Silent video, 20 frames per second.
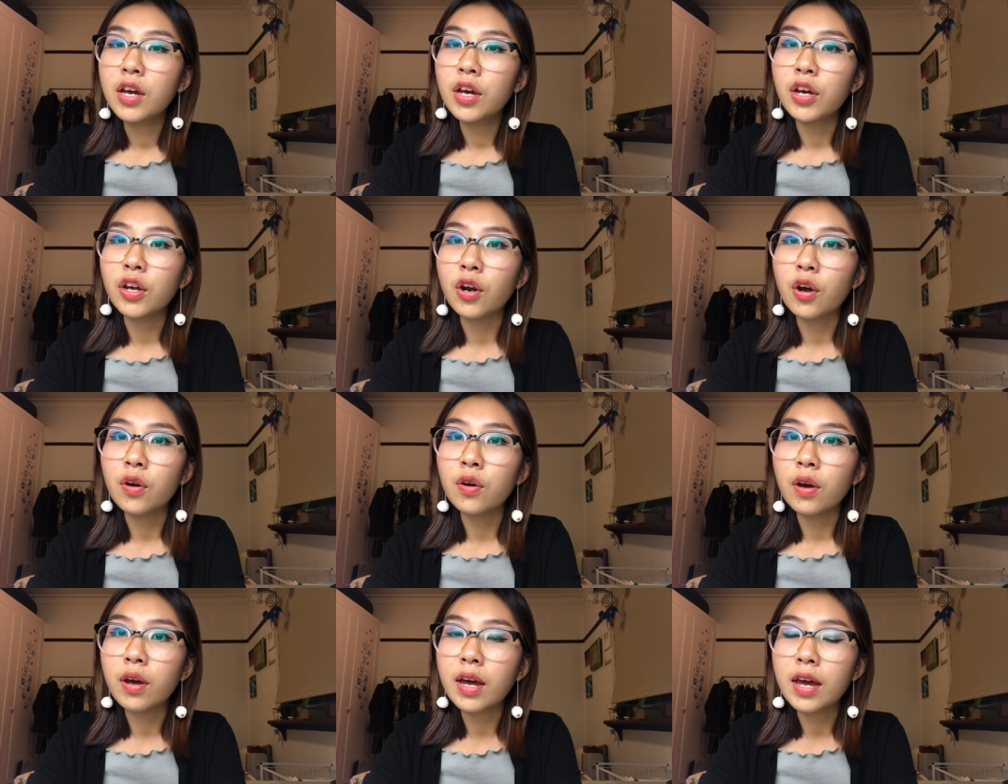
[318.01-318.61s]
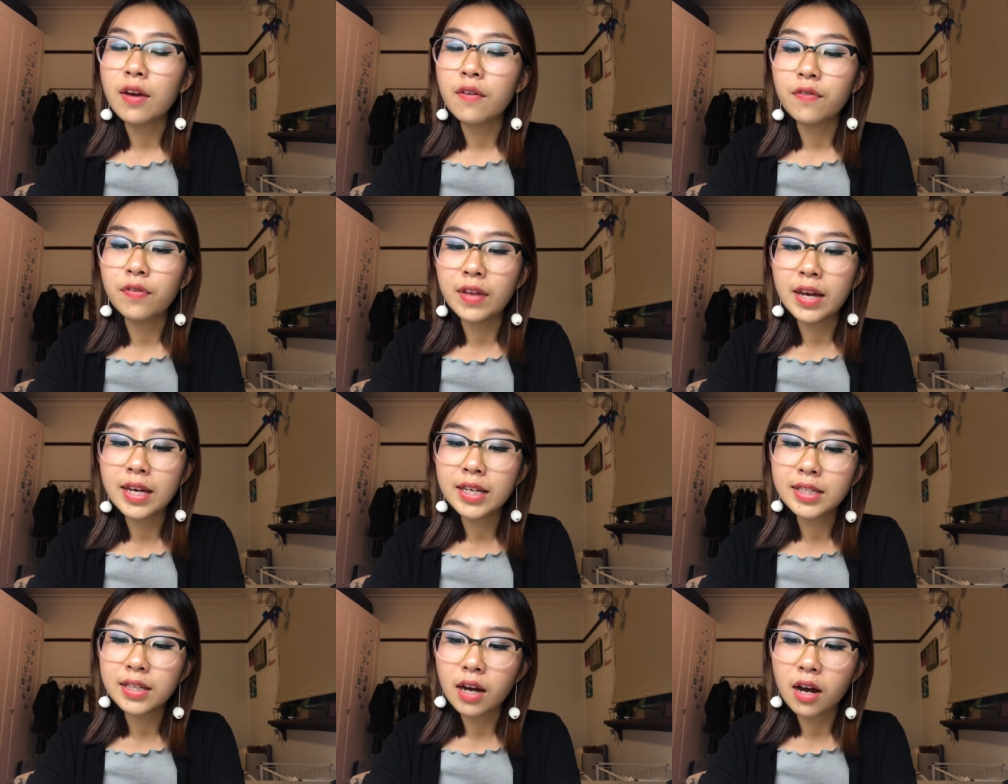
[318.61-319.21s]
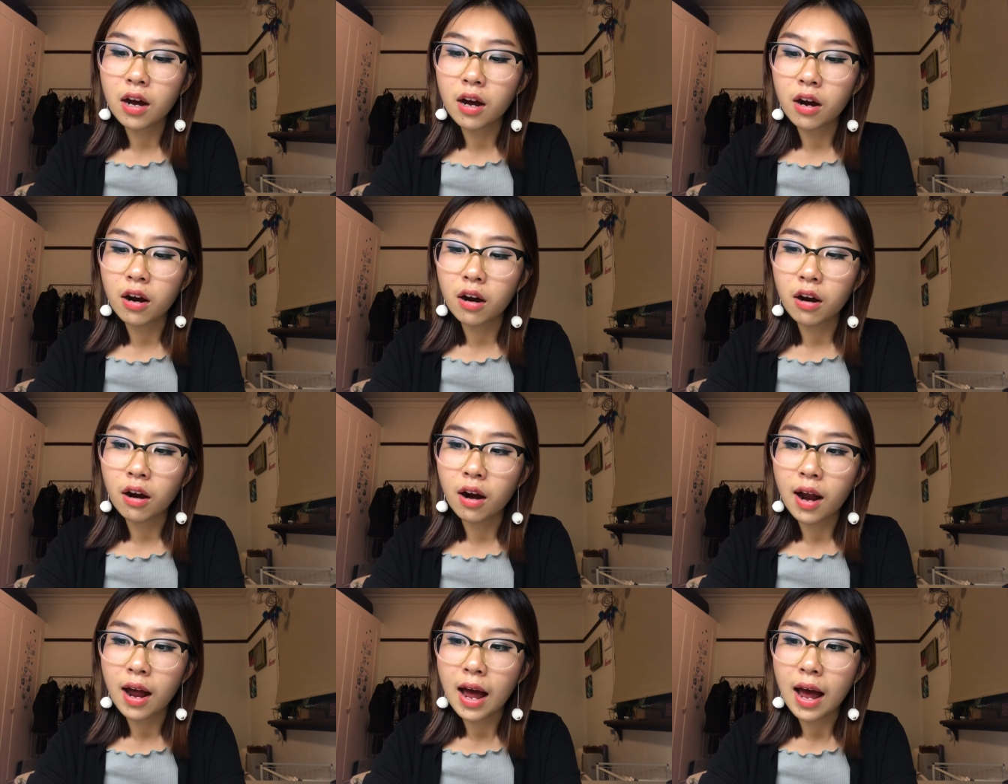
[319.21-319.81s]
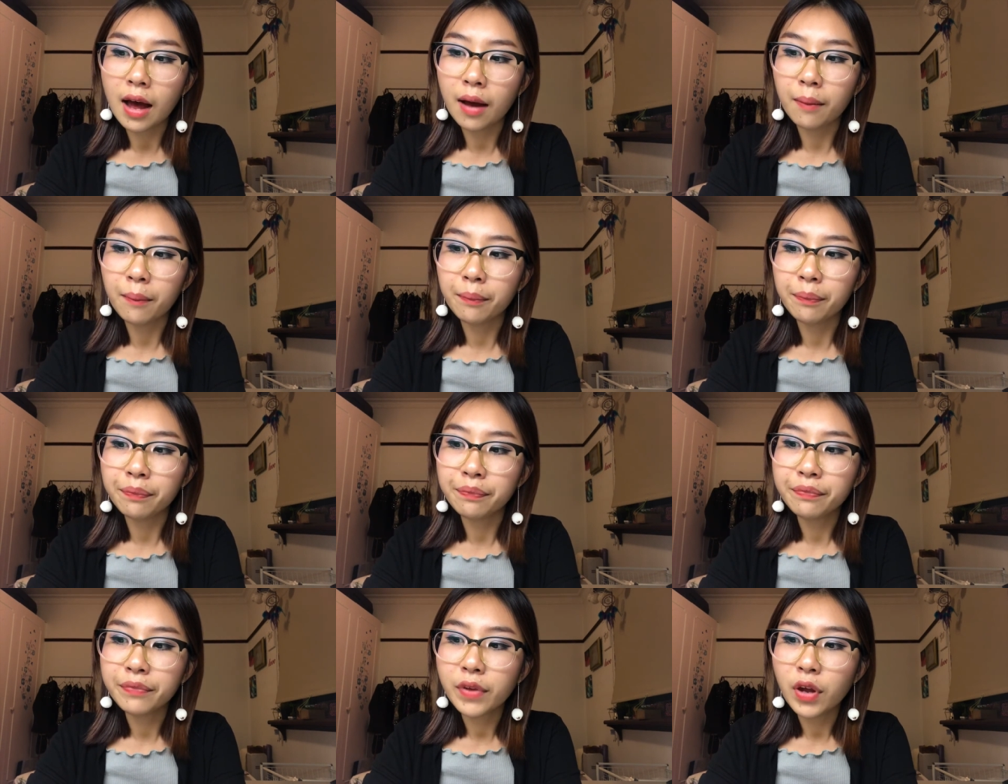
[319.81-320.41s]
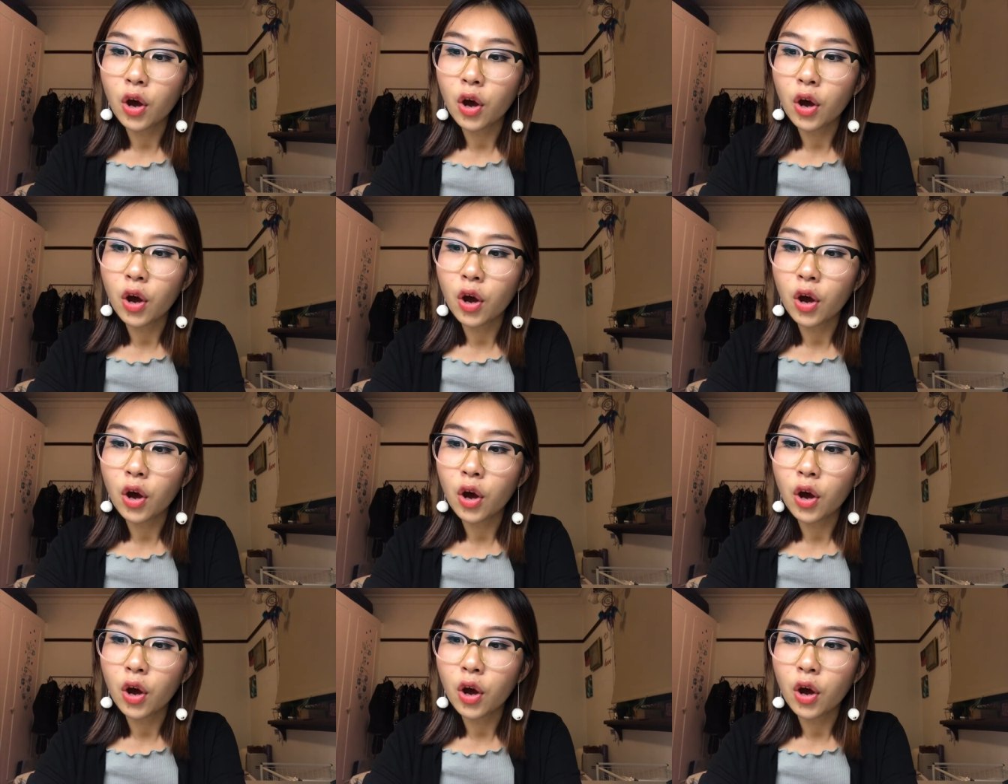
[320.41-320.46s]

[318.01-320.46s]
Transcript: you know, if these are um,